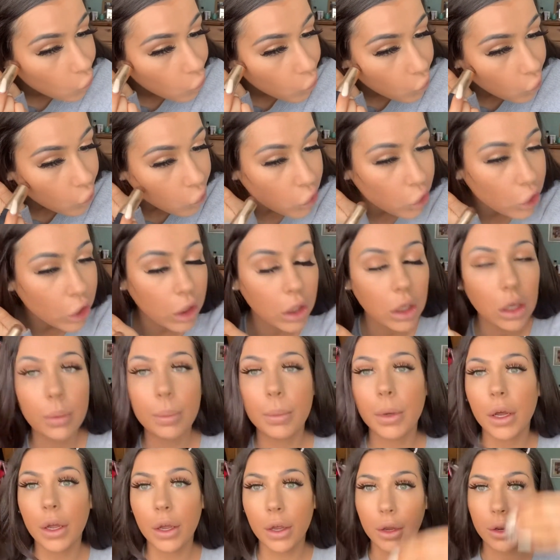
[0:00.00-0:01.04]
the
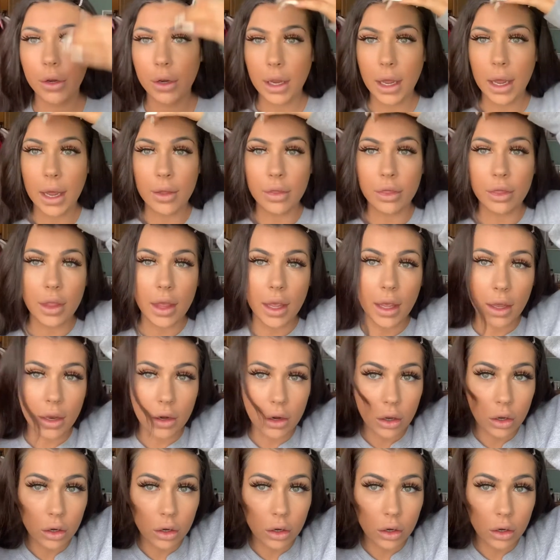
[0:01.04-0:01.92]
cheekbone, and then